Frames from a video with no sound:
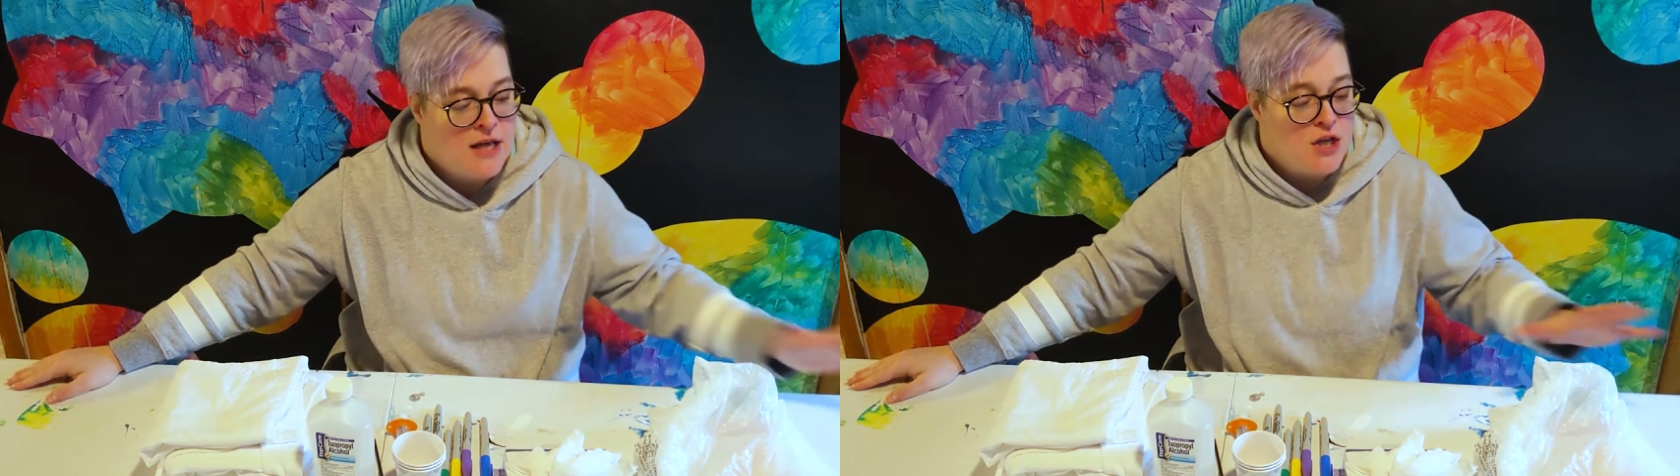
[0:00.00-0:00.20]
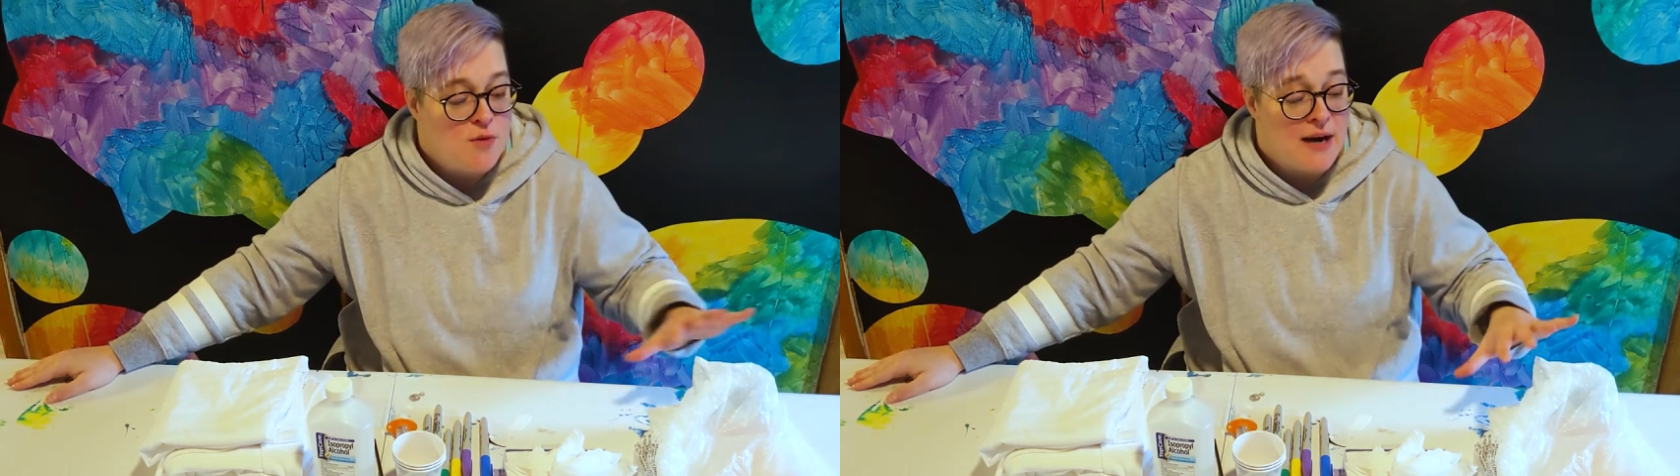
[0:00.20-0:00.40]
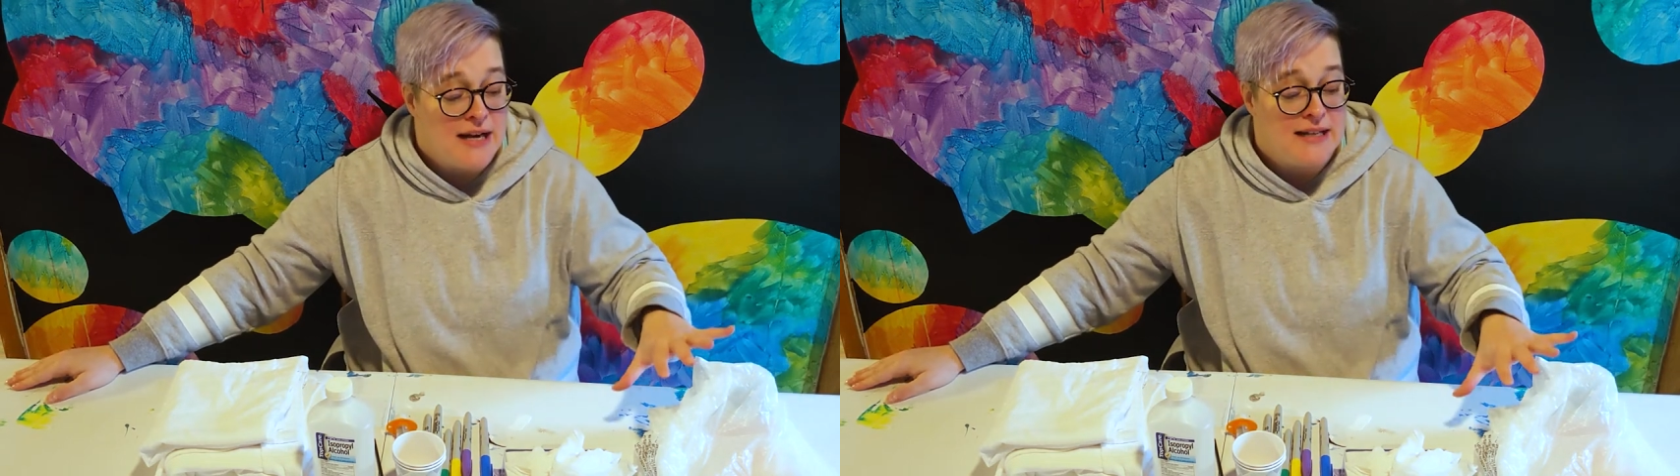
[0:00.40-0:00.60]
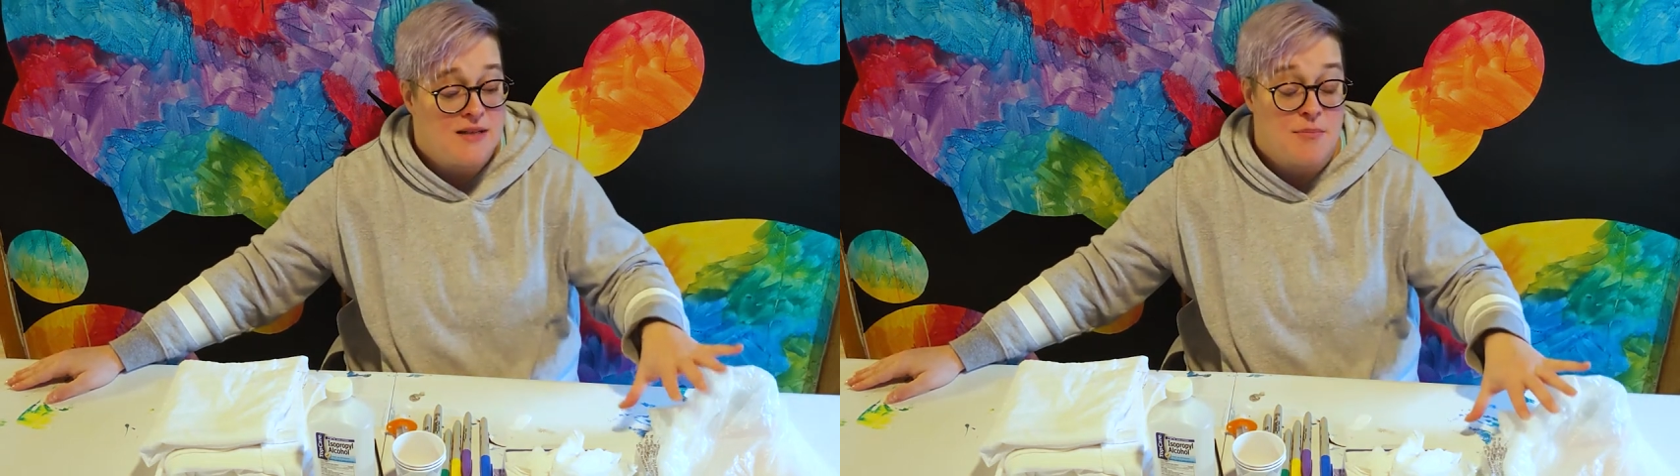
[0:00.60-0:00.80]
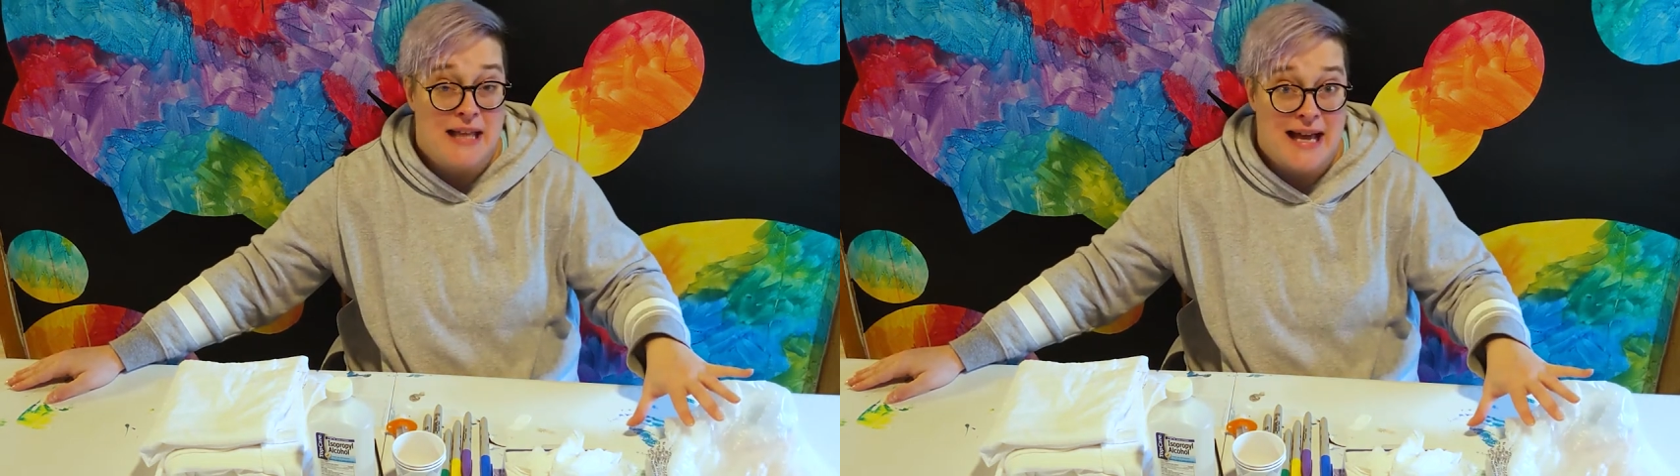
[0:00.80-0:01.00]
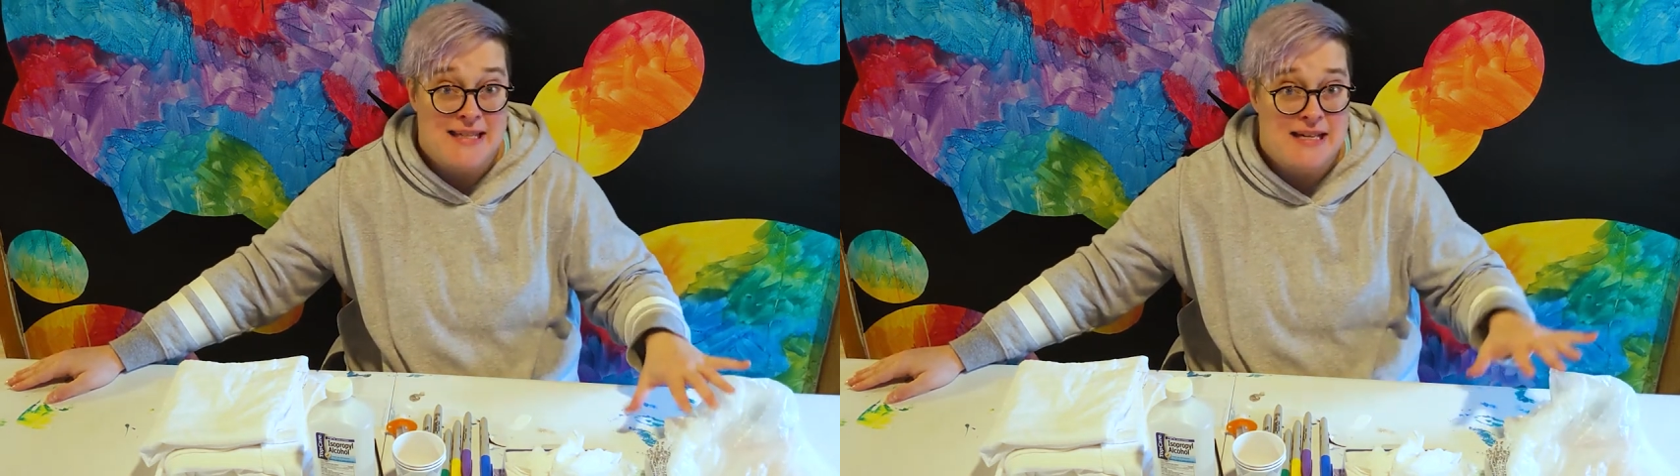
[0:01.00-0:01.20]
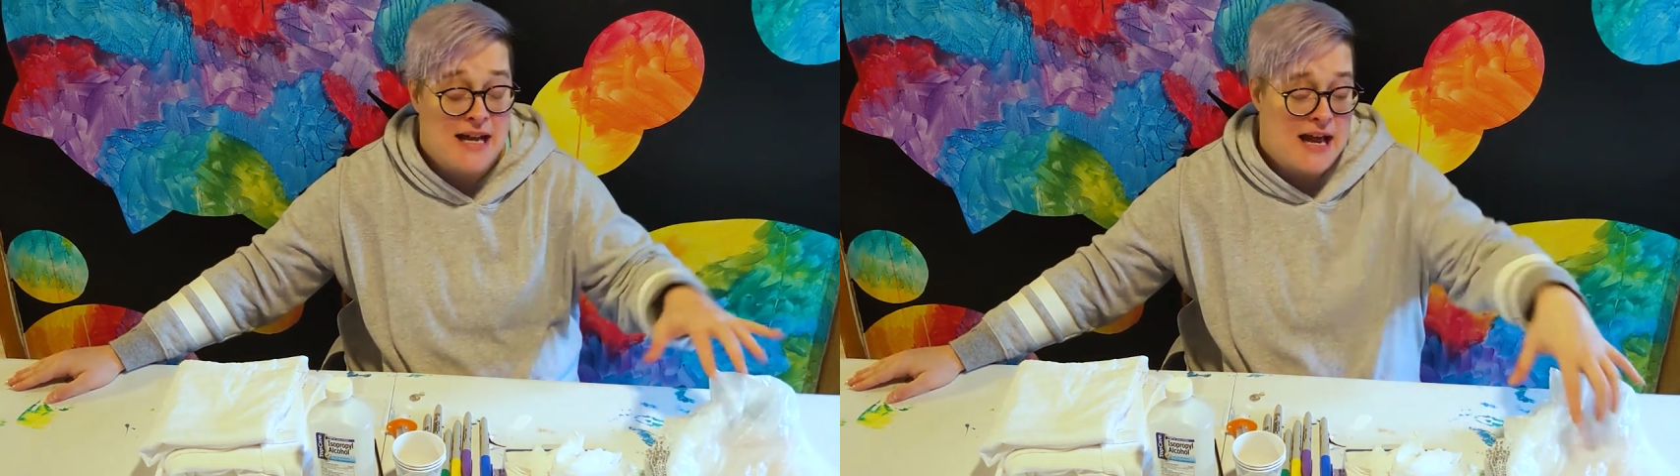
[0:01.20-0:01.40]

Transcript: You might need some plastic.